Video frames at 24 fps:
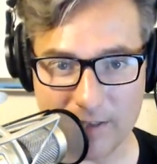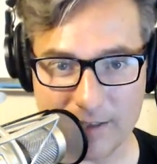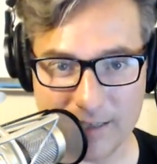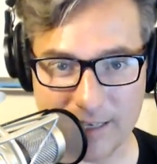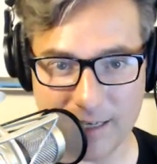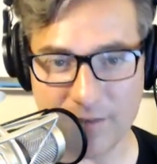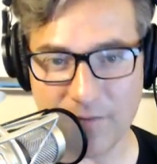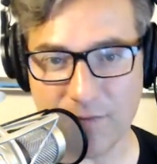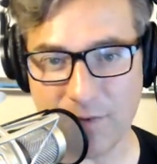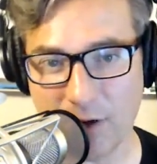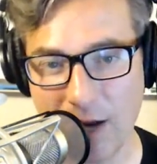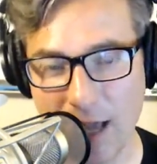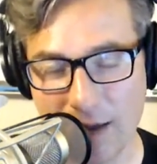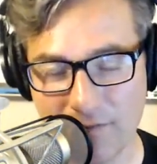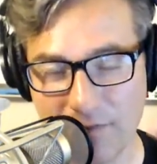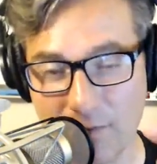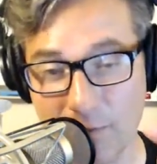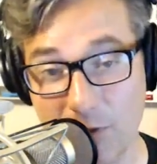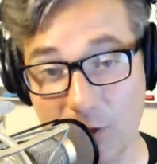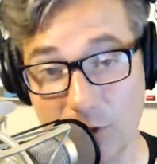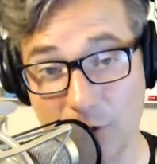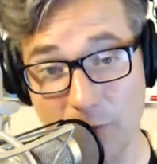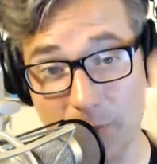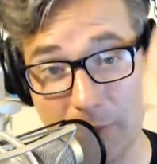And if you're not
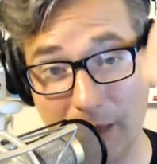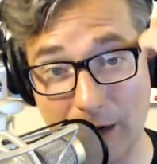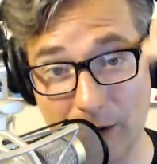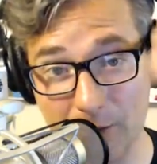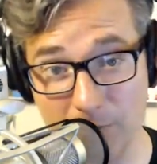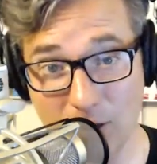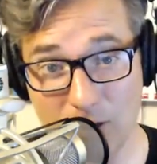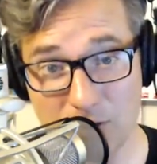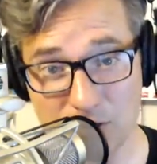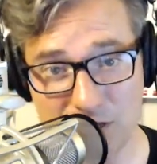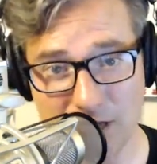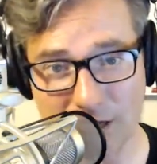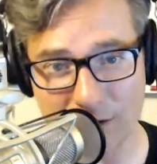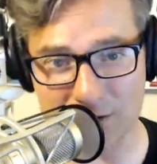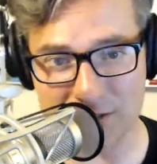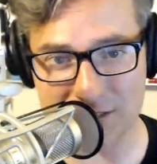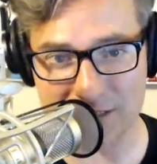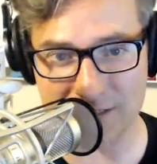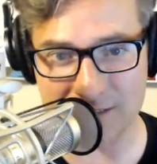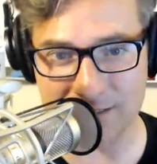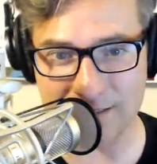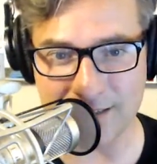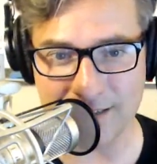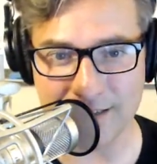familiar with Baron
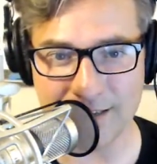Munchausen,